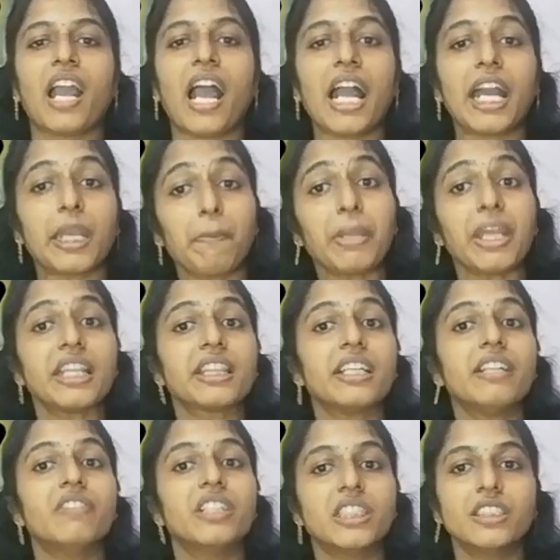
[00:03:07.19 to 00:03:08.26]
I repeat the
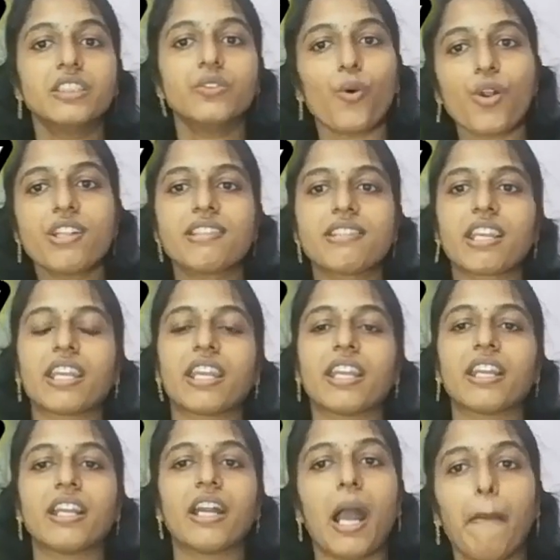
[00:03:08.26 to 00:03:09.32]
word once
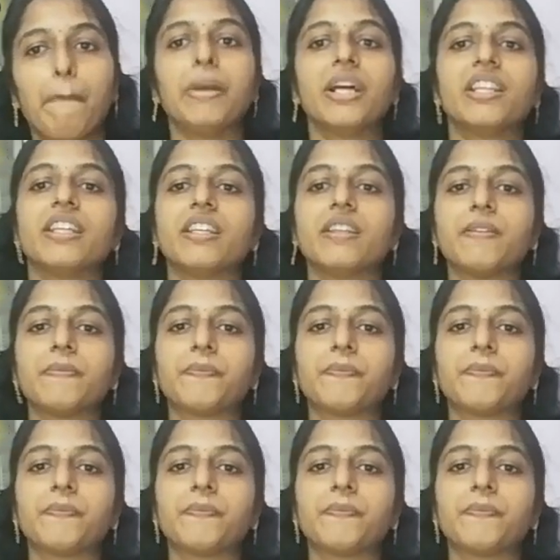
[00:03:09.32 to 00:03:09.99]
again, apathy.